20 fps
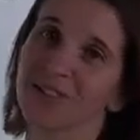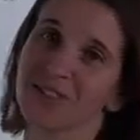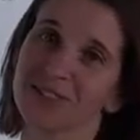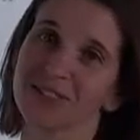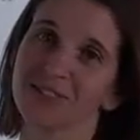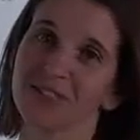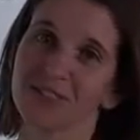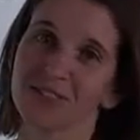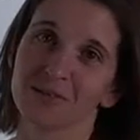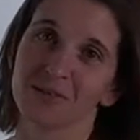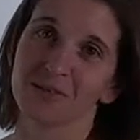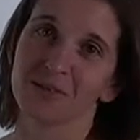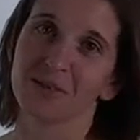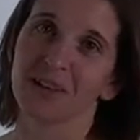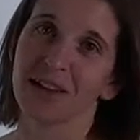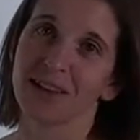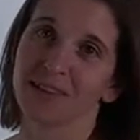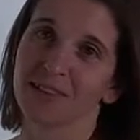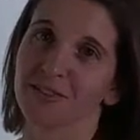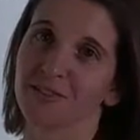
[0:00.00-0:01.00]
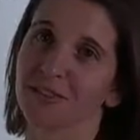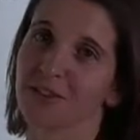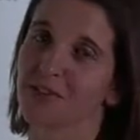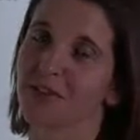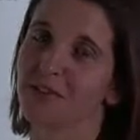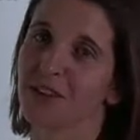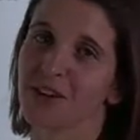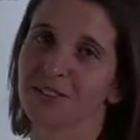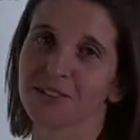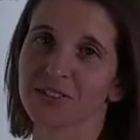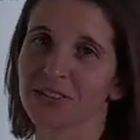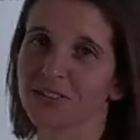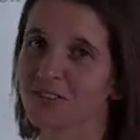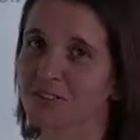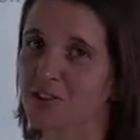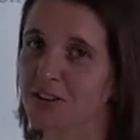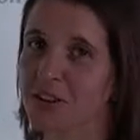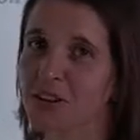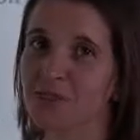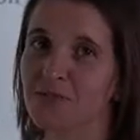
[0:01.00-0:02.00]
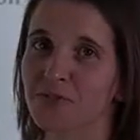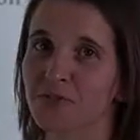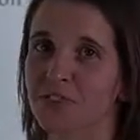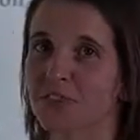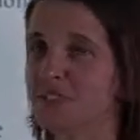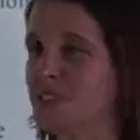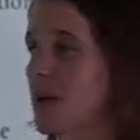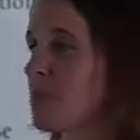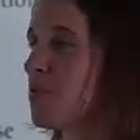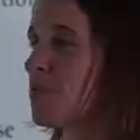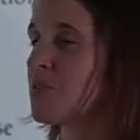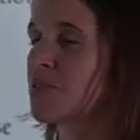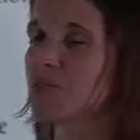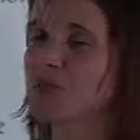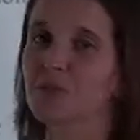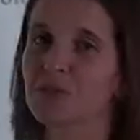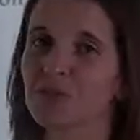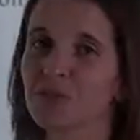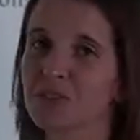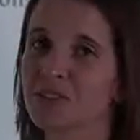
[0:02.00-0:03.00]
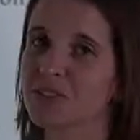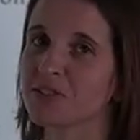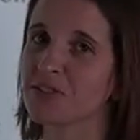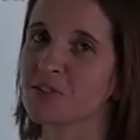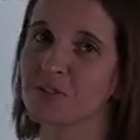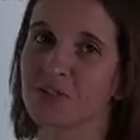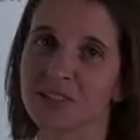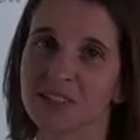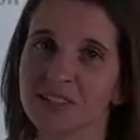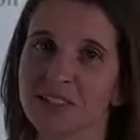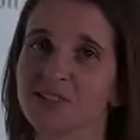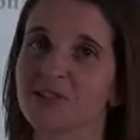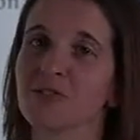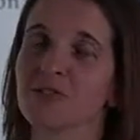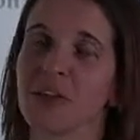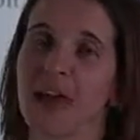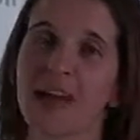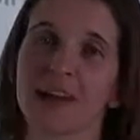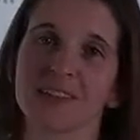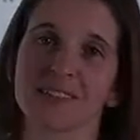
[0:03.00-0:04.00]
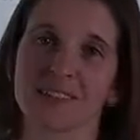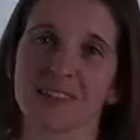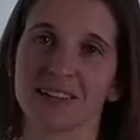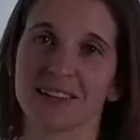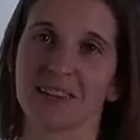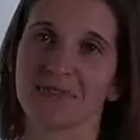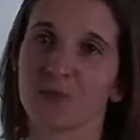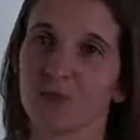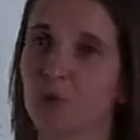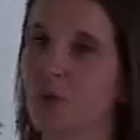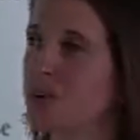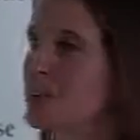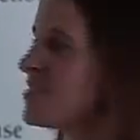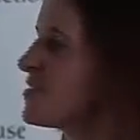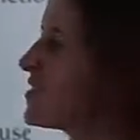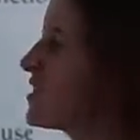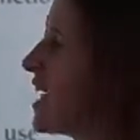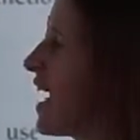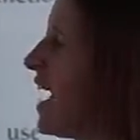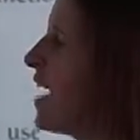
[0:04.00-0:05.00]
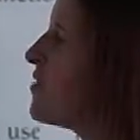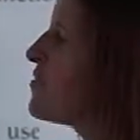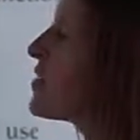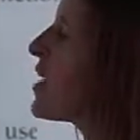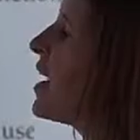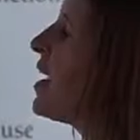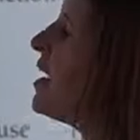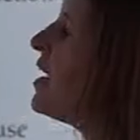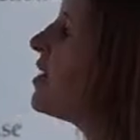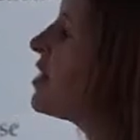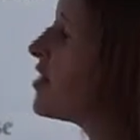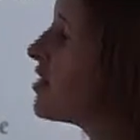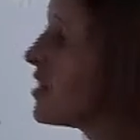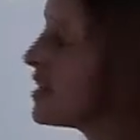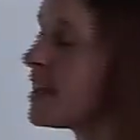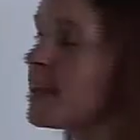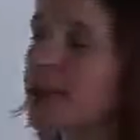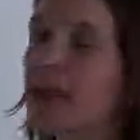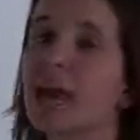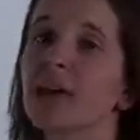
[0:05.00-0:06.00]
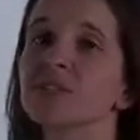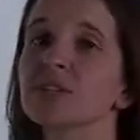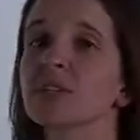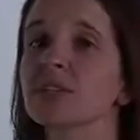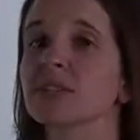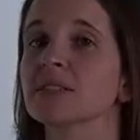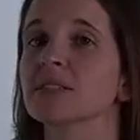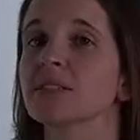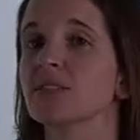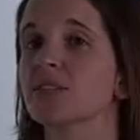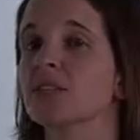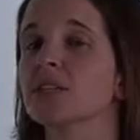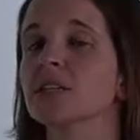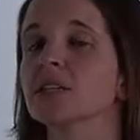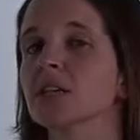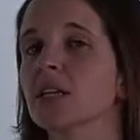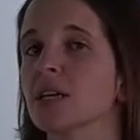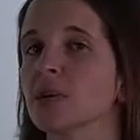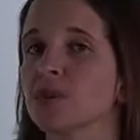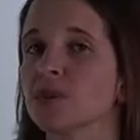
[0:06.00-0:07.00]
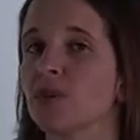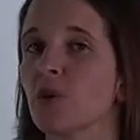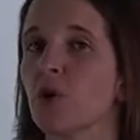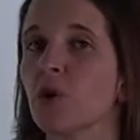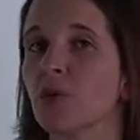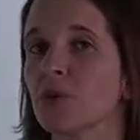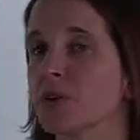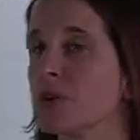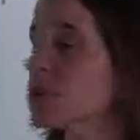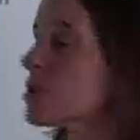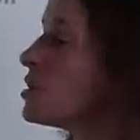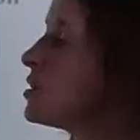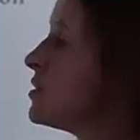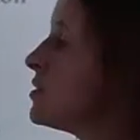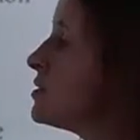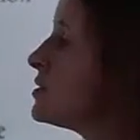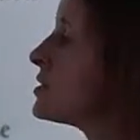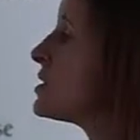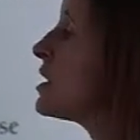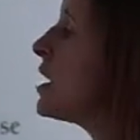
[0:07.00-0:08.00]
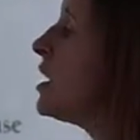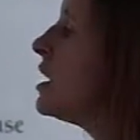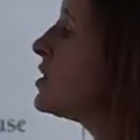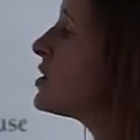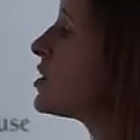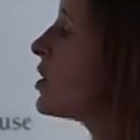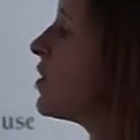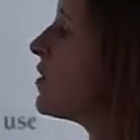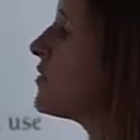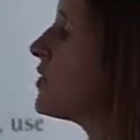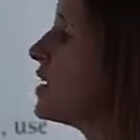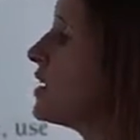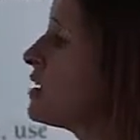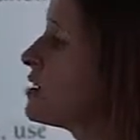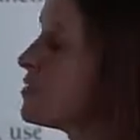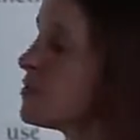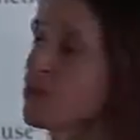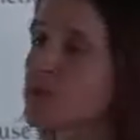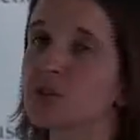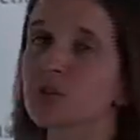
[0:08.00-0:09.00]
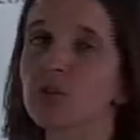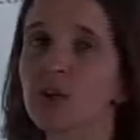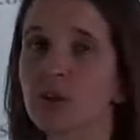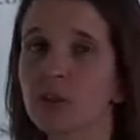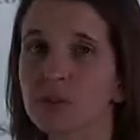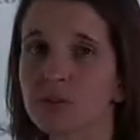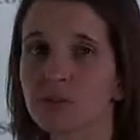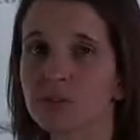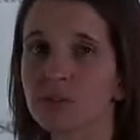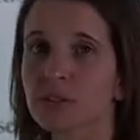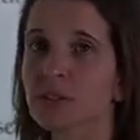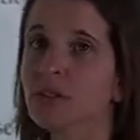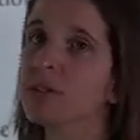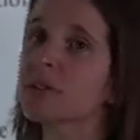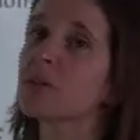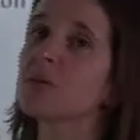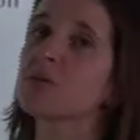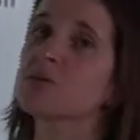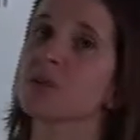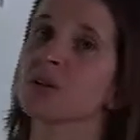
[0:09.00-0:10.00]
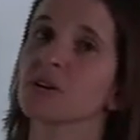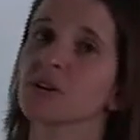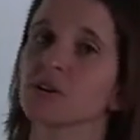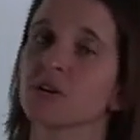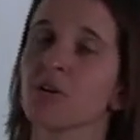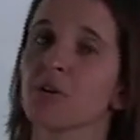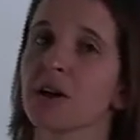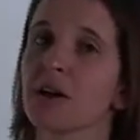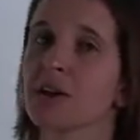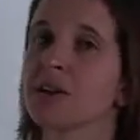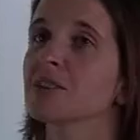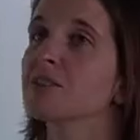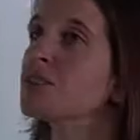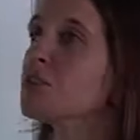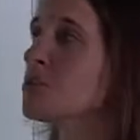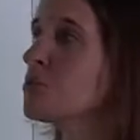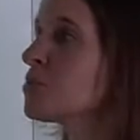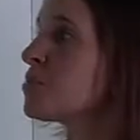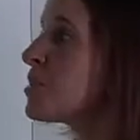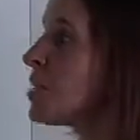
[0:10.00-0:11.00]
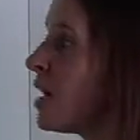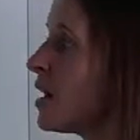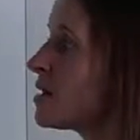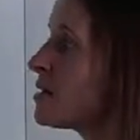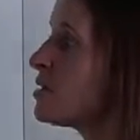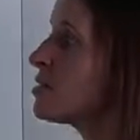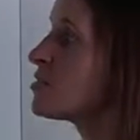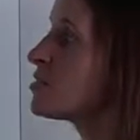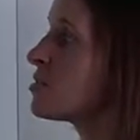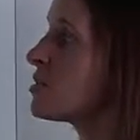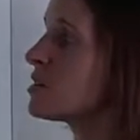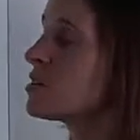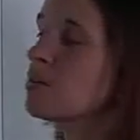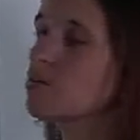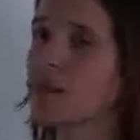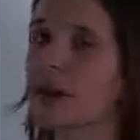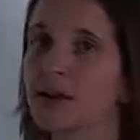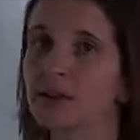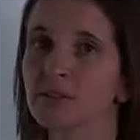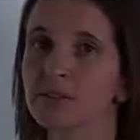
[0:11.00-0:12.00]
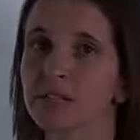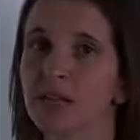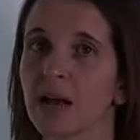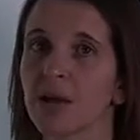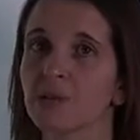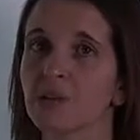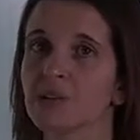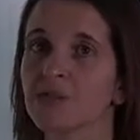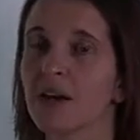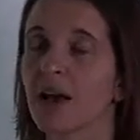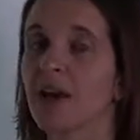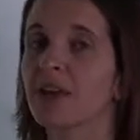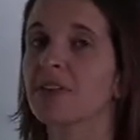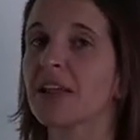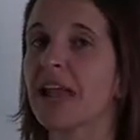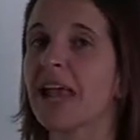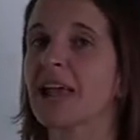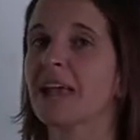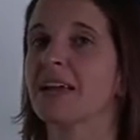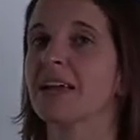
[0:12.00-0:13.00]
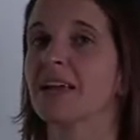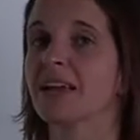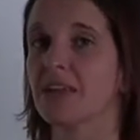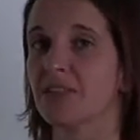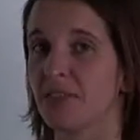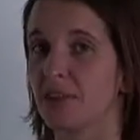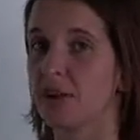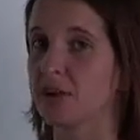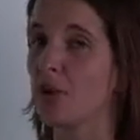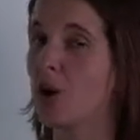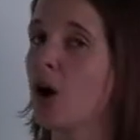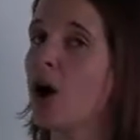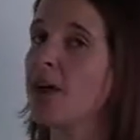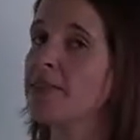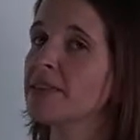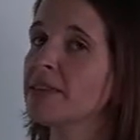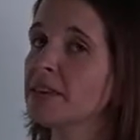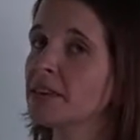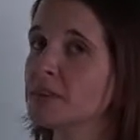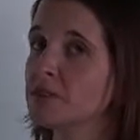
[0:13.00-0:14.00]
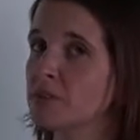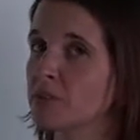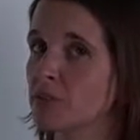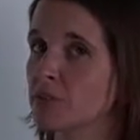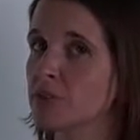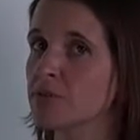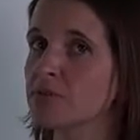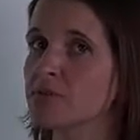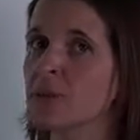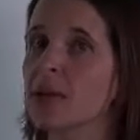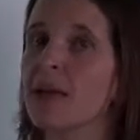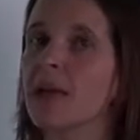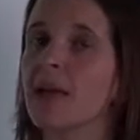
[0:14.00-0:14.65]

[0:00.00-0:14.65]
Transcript: these started with finding the critical value. So that's a great first step. If you don't know what to do, at least do that because I can give you points for that. Then I have to consider, is the interval open or closed? So if the interval is closed, we're going to plug those critical values that we found and that are on the interval